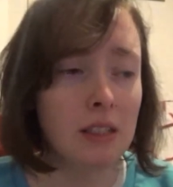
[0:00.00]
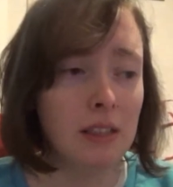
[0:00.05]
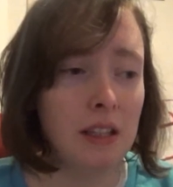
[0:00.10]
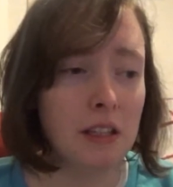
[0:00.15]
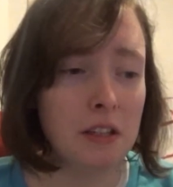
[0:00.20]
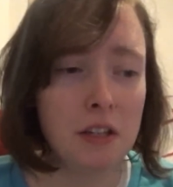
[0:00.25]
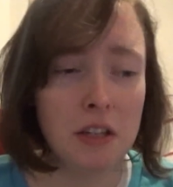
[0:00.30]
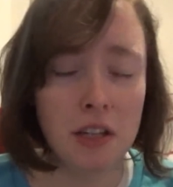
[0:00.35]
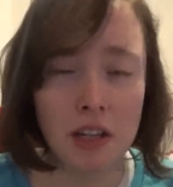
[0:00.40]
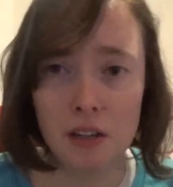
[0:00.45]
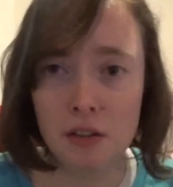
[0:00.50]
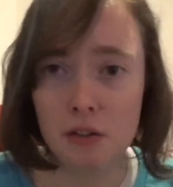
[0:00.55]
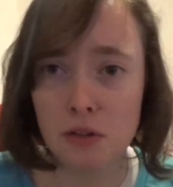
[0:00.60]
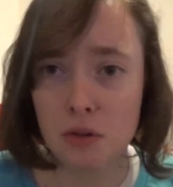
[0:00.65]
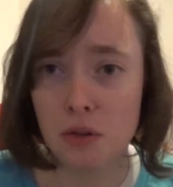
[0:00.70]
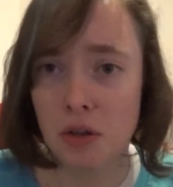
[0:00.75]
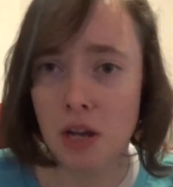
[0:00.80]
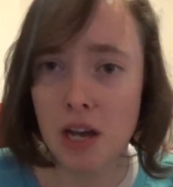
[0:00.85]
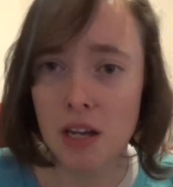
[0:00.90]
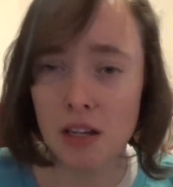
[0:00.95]
Like, you can't
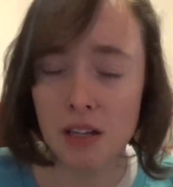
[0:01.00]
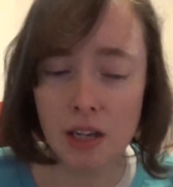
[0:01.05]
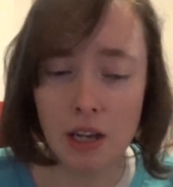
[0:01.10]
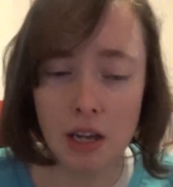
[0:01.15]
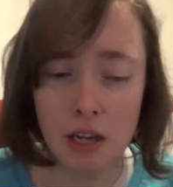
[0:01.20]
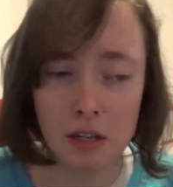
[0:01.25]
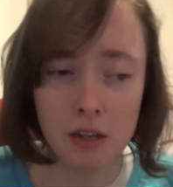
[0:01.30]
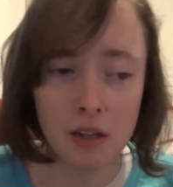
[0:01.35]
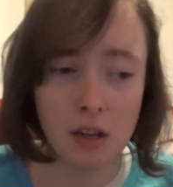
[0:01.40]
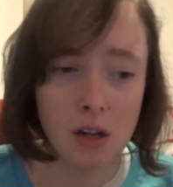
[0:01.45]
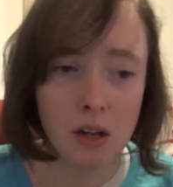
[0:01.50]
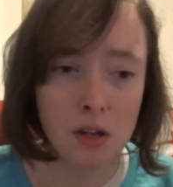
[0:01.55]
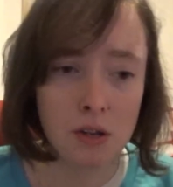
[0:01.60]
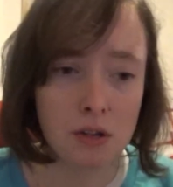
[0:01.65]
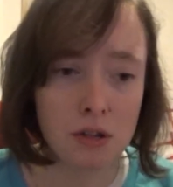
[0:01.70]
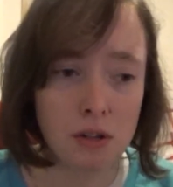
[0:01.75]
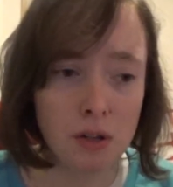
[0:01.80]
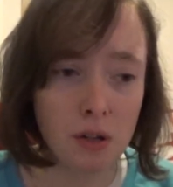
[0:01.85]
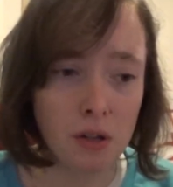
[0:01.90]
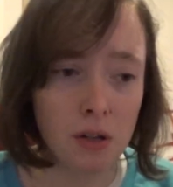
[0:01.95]
do anything.
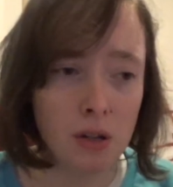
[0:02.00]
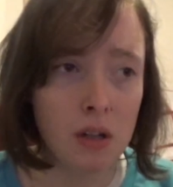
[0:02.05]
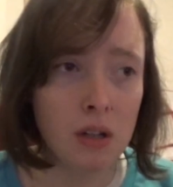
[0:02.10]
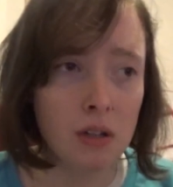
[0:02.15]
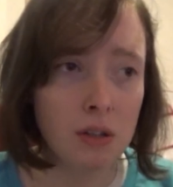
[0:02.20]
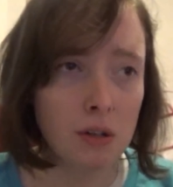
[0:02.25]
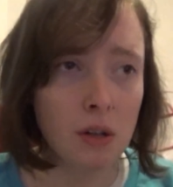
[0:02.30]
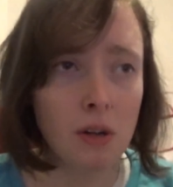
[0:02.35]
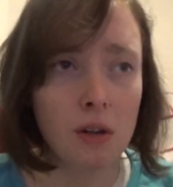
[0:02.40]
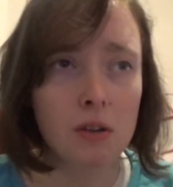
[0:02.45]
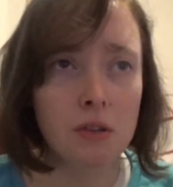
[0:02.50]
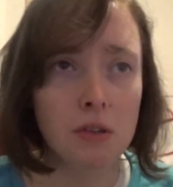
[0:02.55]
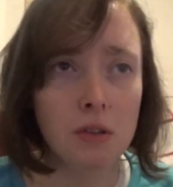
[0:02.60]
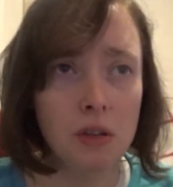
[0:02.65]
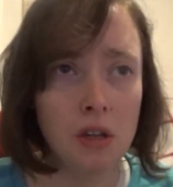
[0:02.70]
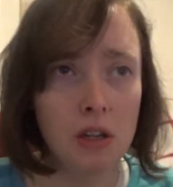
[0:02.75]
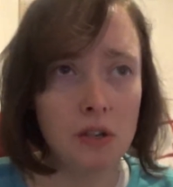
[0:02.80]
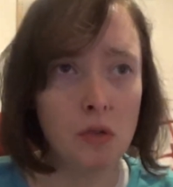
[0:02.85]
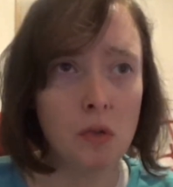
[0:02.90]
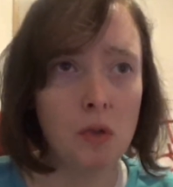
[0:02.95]
Sure, Doctor
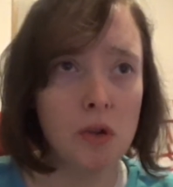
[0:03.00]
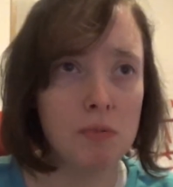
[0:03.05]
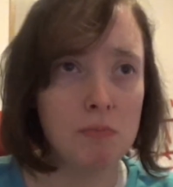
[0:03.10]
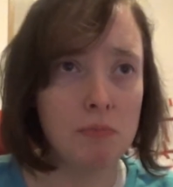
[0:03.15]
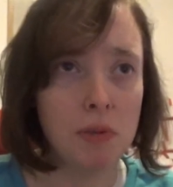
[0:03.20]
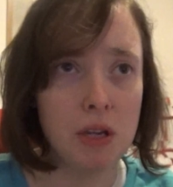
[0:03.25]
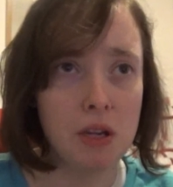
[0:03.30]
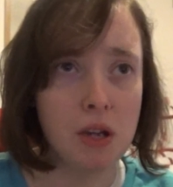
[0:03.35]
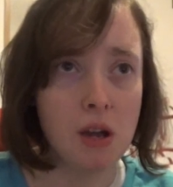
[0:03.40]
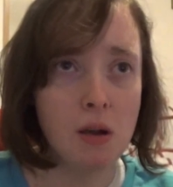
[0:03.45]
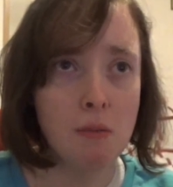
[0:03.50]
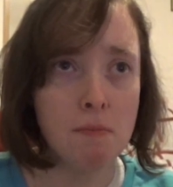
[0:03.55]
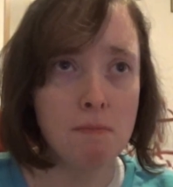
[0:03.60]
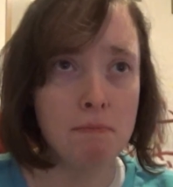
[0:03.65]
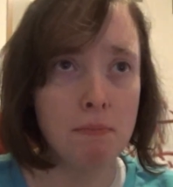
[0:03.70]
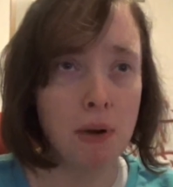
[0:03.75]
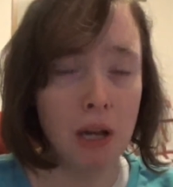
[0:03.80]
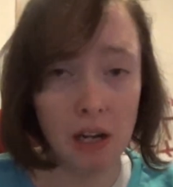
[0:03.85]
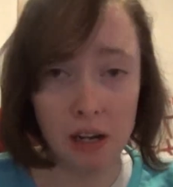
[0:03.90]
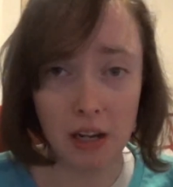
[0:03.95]
Who has always been
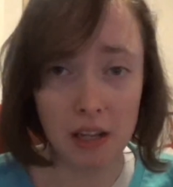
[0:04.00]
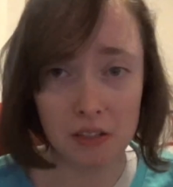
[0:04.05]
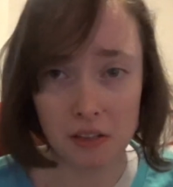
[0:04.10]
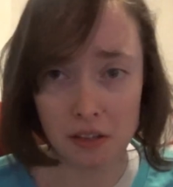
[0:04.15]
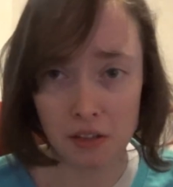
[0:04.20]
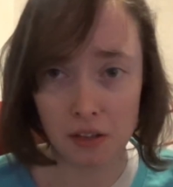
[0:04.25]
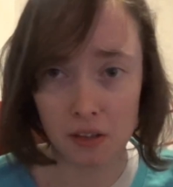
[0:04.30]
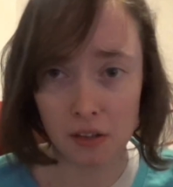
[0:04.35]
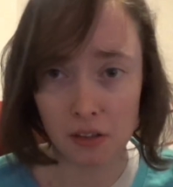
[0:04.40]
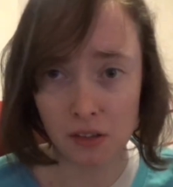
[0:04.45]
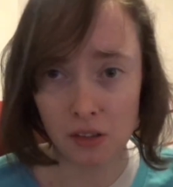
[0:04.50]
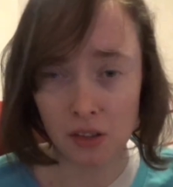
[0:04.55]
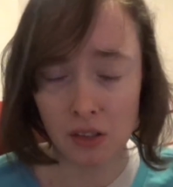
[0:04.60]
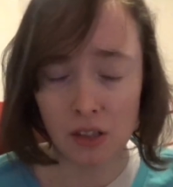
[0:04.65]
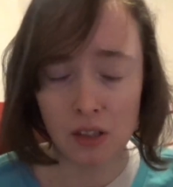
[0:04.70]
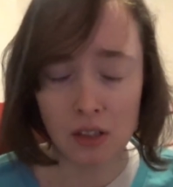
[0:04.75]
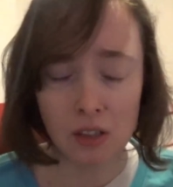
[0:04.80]
political.